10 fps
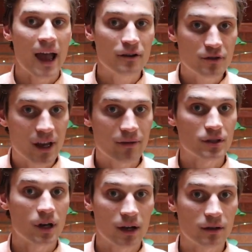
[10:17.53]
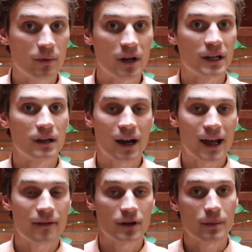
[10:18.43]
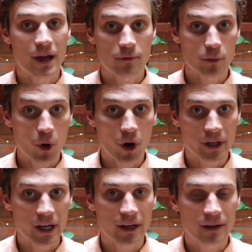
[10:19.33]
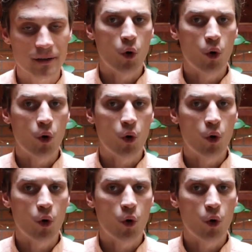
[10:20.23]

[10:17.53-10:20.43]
and you save a ton of money not having to pay for parking.